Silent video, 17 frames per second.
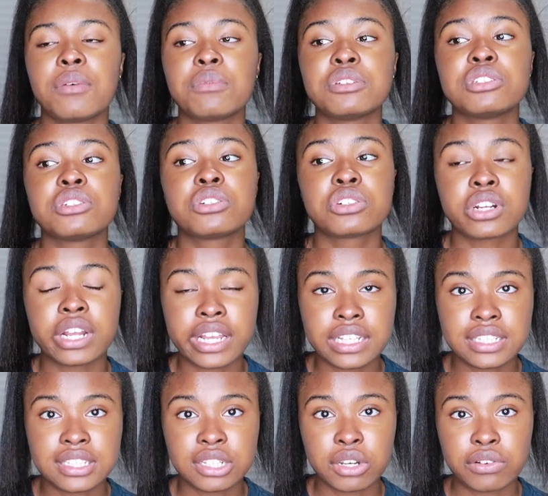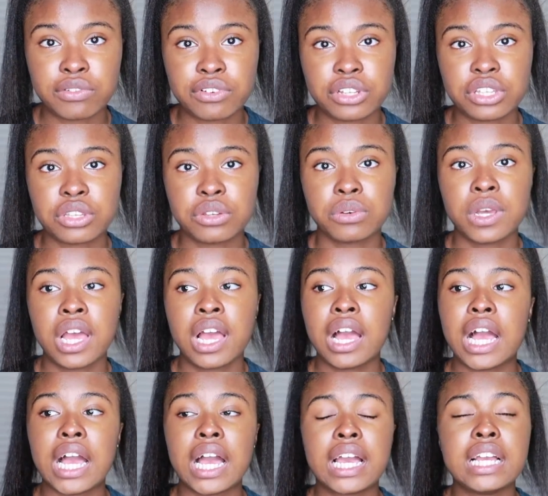was crazy over you.
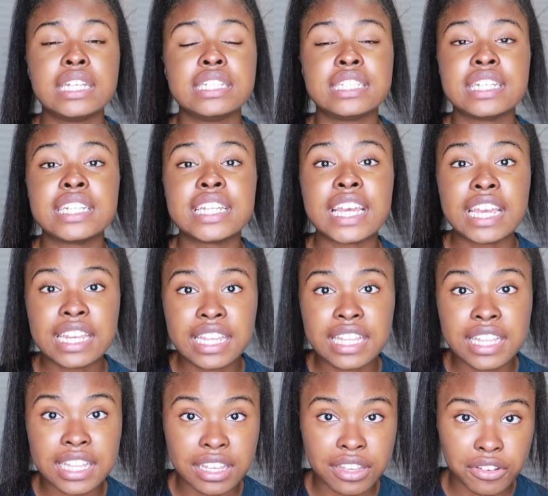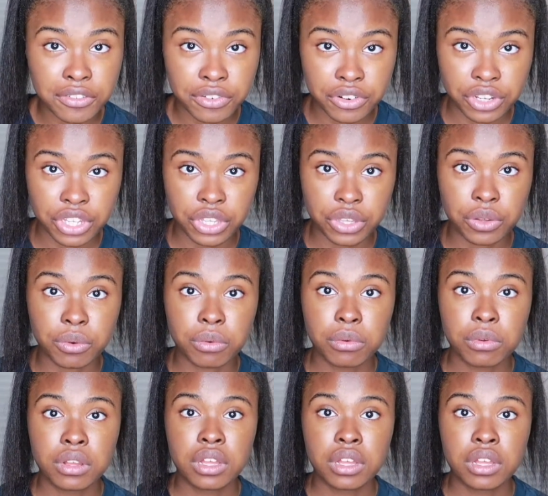I did anything for you.